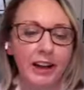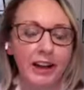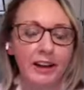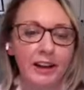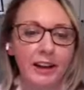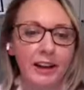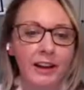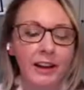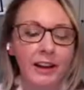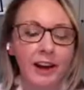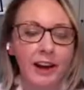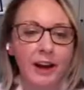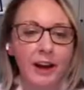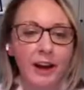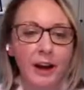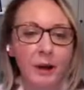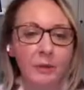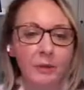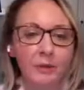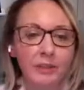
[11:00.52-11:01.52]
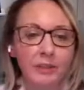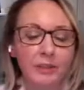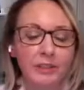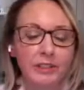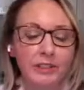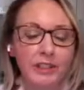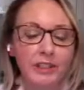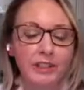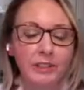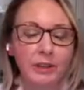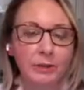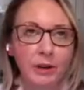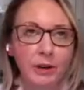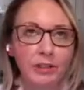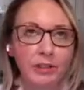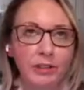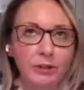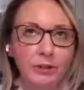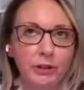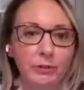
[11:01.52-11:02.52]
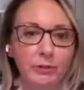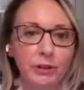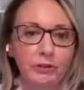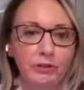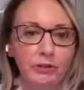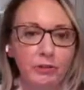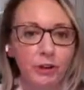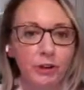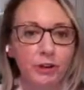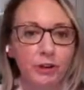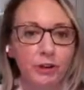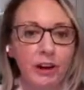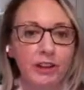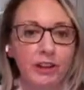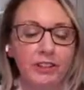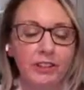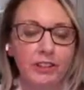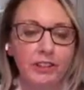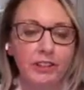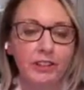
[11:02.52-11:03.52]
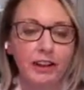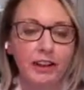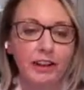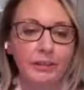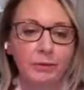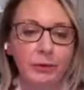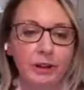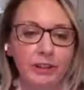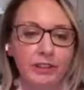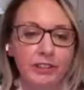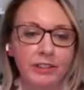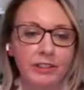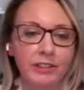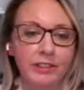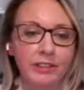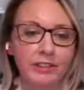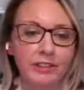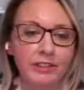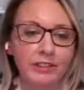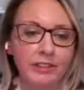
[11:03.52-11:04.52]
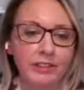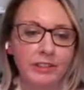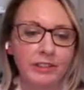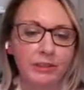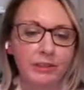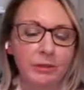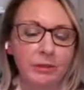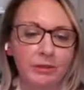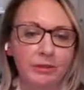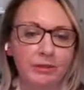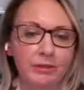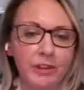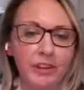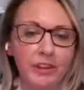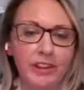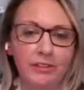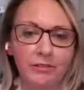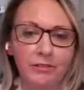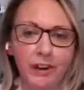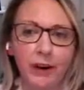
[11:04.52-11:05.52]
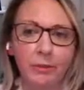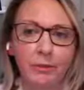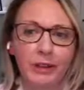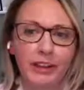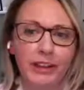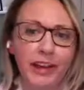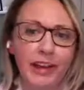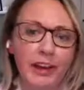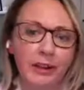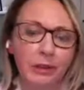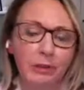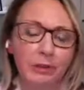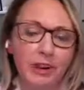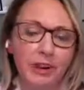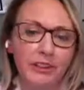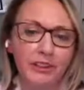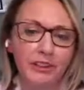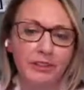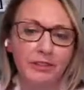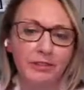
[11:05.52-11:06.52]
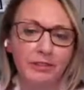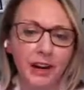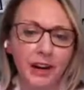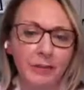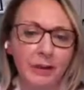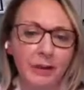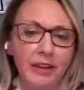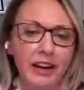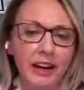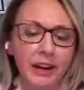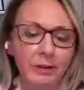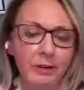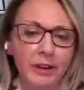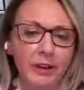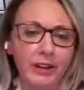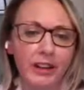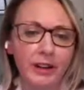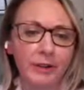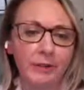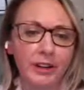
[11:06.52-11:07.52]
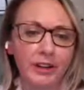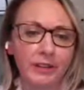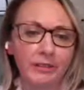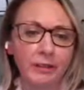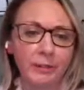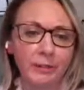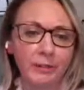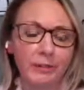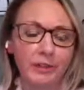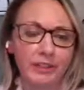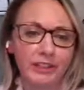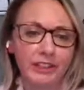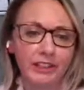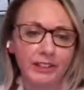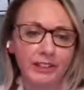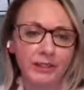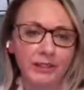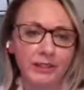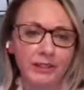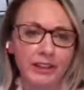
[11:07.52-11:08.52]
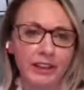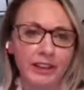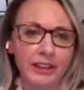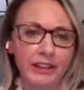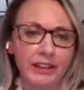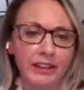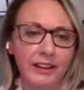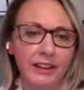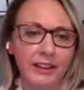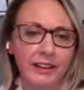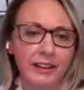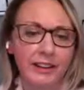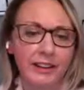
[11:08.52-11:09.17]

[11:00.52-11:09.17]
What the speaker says: that. So it's not so much a treatment for aggression as much as it is a treatment for the environment. Like, how do we arrange the environment? How do we give them the skills so that